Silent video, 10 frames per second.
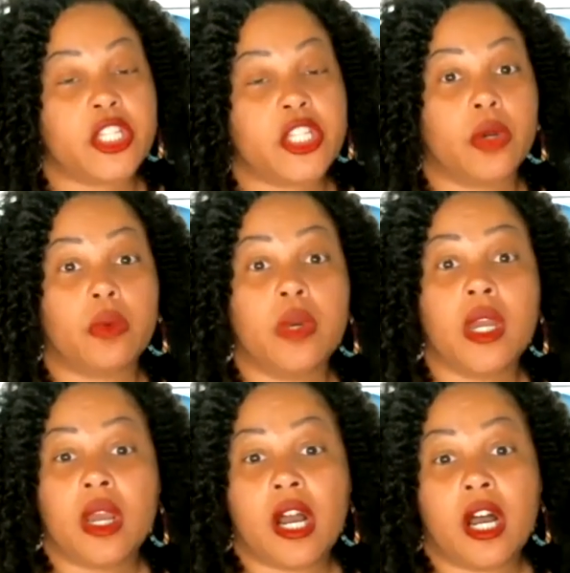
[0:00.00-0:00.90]
So
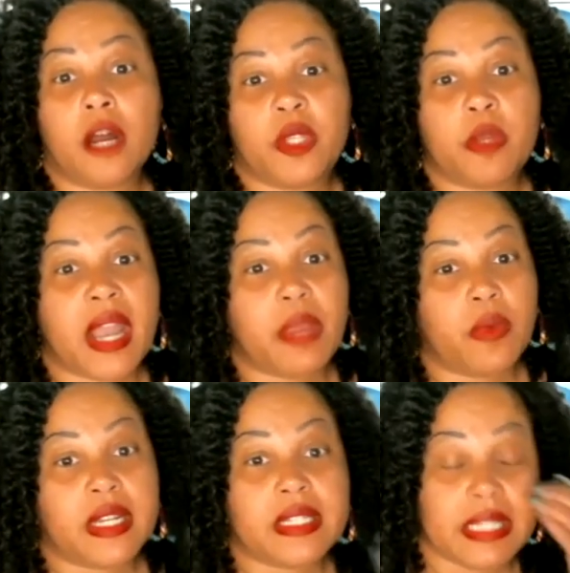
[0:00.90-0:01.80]
you might
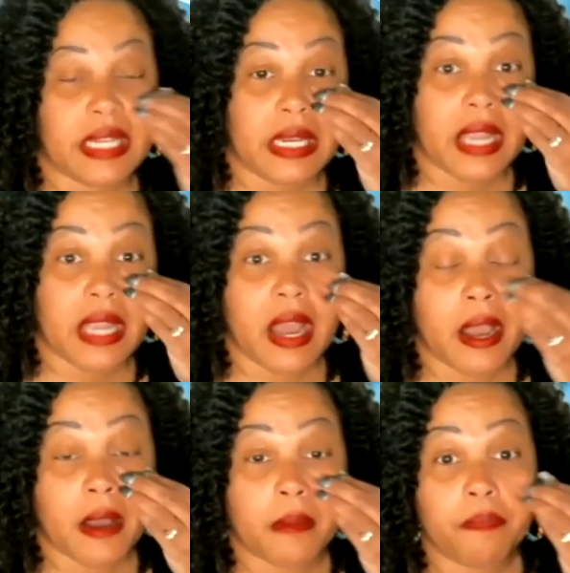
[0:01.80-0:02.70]
want to see
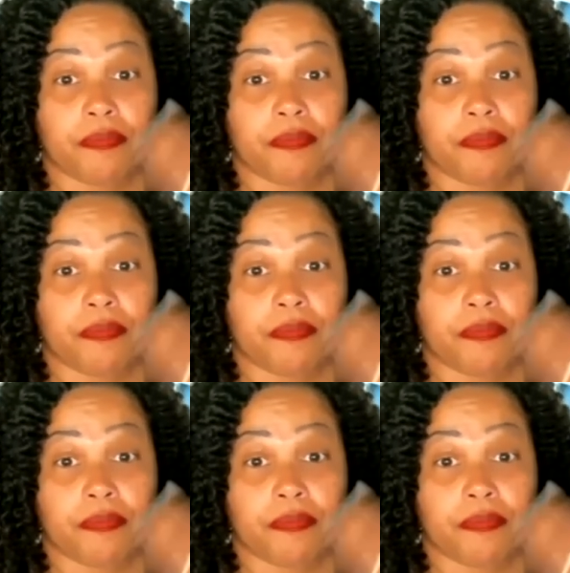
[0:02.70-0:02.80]
them